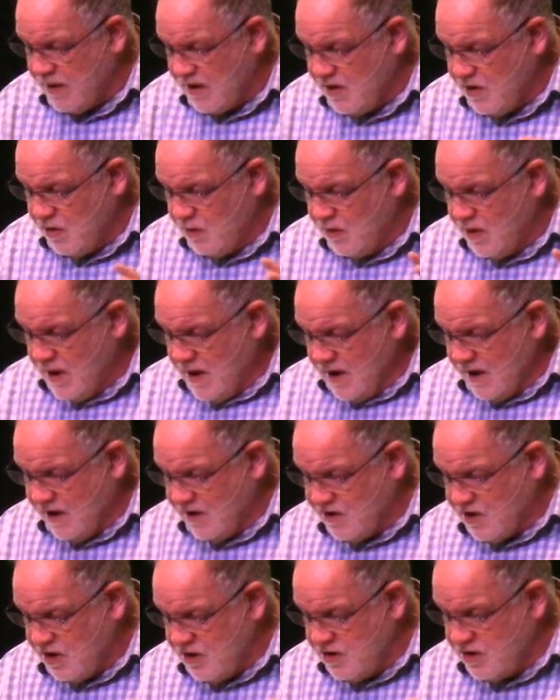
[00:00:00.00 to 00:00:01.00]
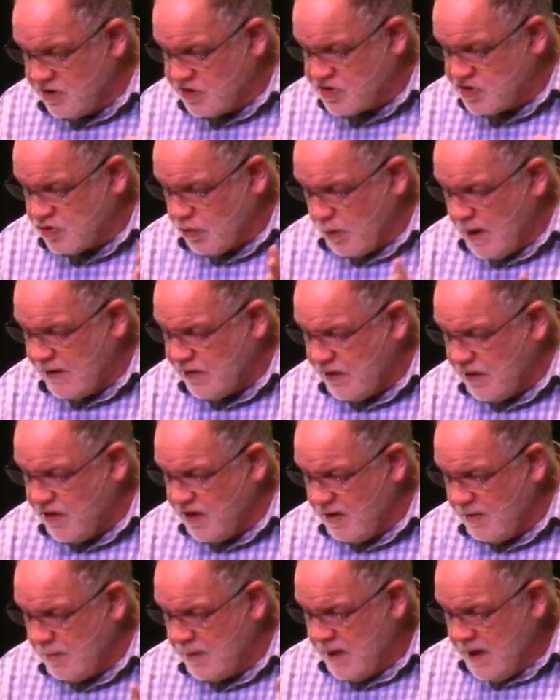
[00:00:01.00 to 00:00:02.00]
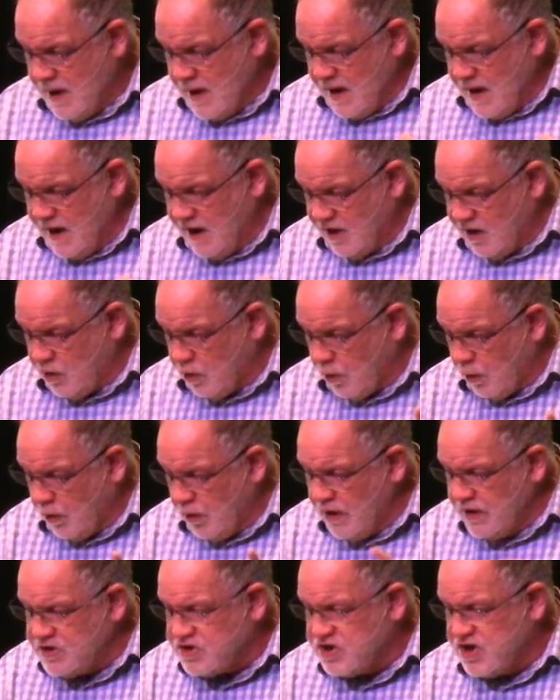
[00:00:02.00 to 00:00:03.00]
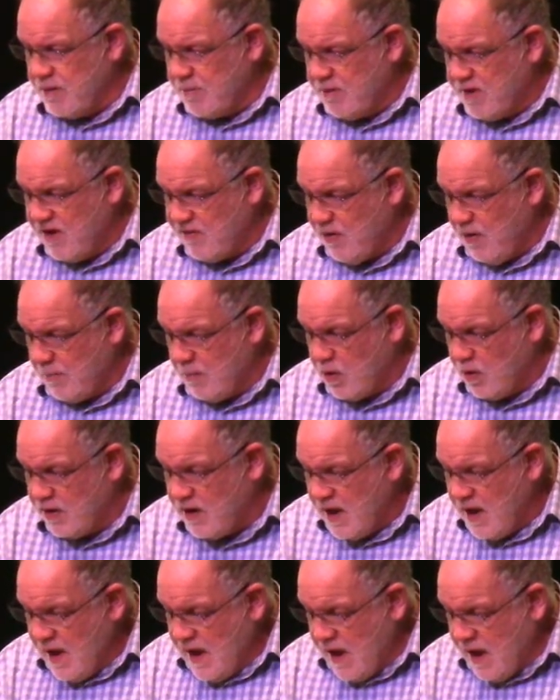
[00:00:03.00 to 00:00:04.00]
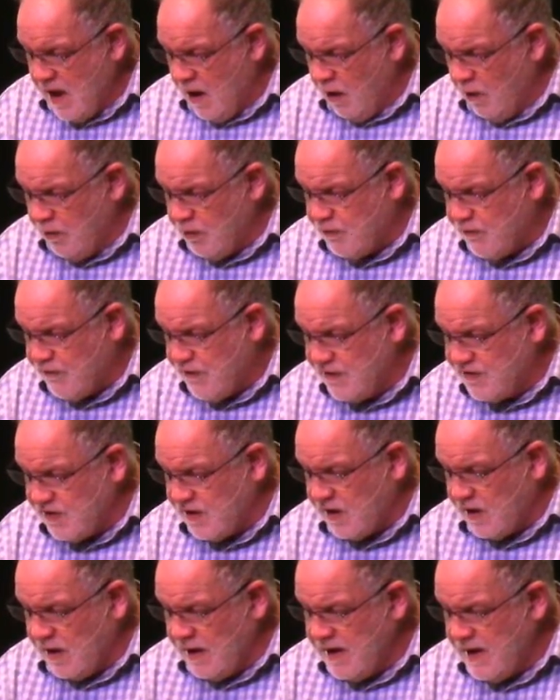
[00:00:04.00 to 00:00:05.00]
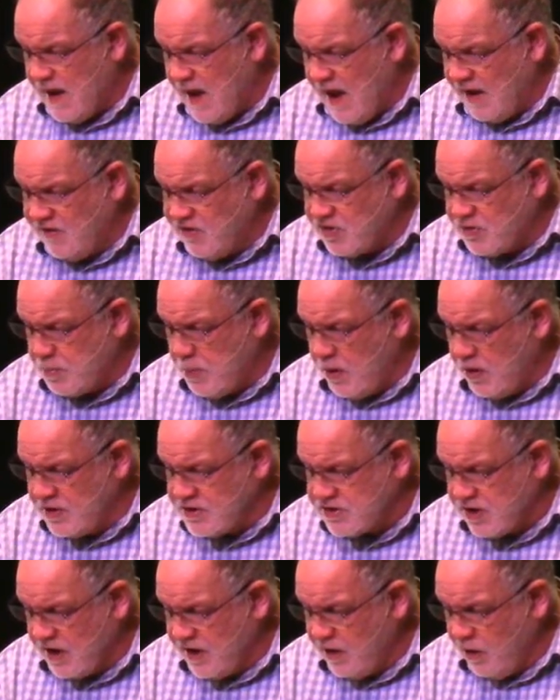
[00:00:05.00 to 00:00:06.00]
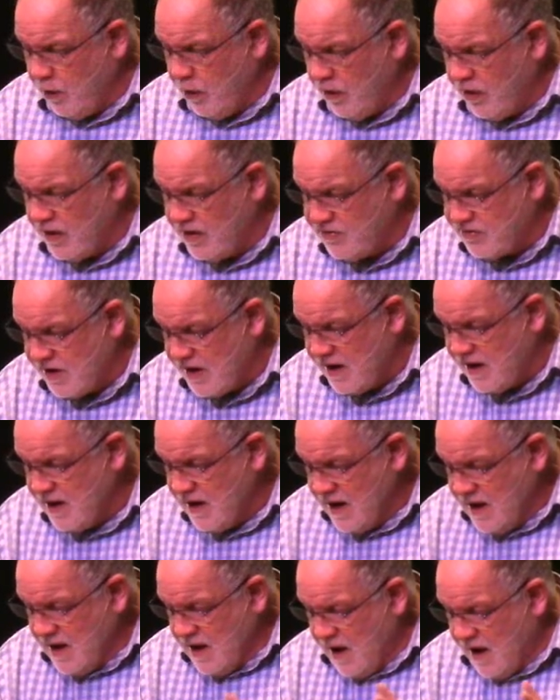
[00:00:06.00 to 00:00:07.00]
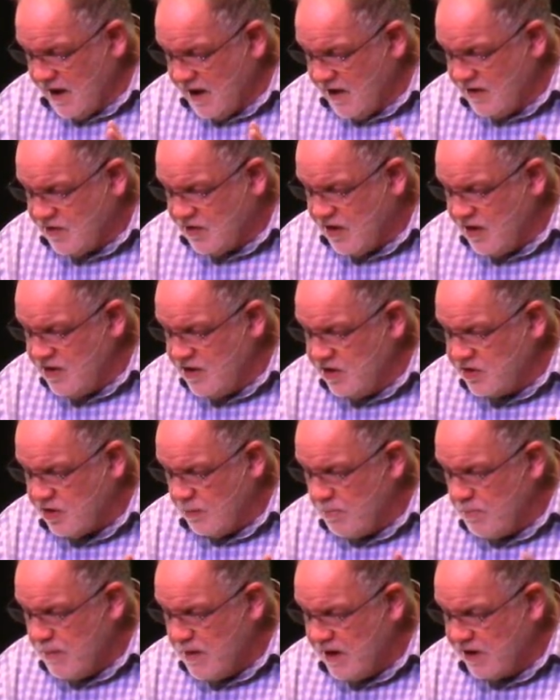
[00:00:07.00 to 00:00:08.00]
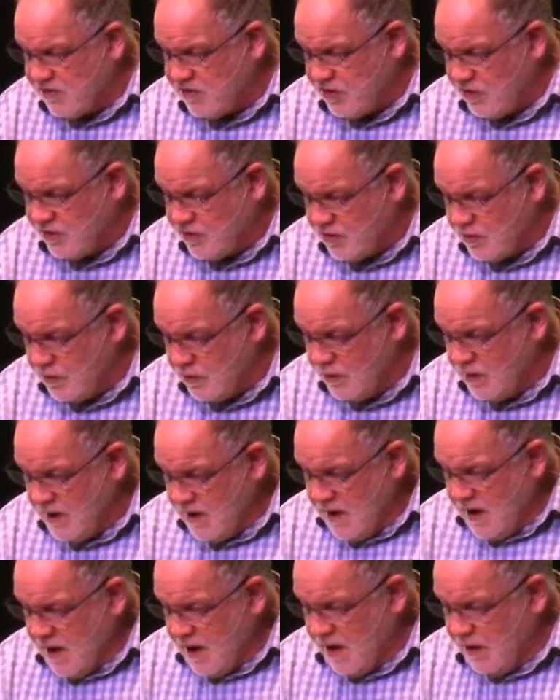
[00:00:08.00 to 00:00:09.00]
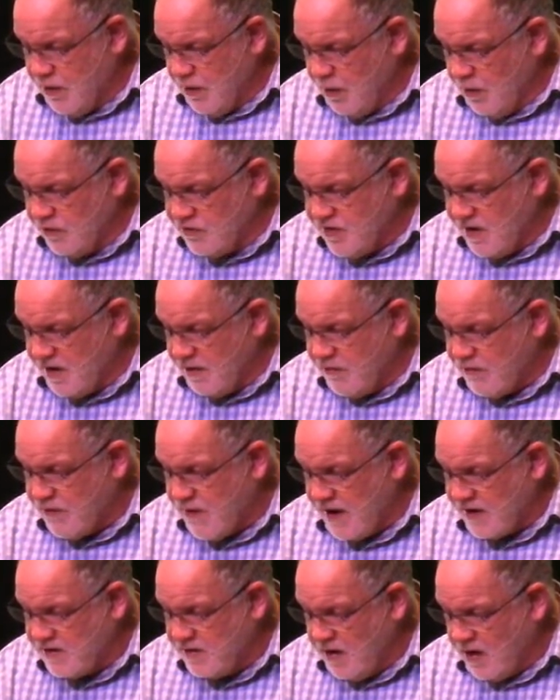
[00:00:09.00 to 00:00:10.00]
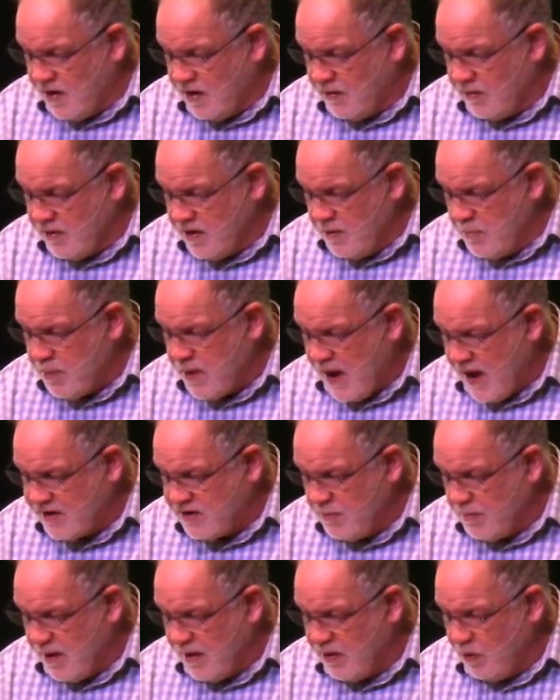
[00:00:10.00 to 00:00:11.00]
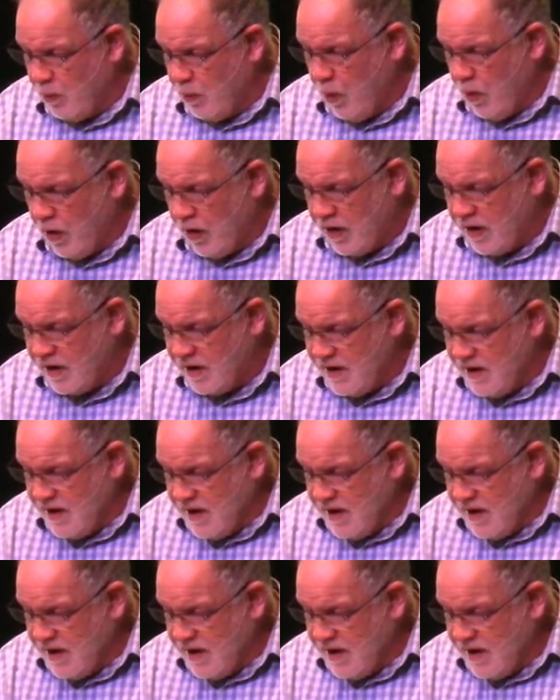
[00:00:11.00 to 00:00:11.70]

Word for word: that you continue to strengthen them and encourage them, give them good health physically and spiritually, Lord, as they uh, continue to minister to uh, those that affect are impacted by the war.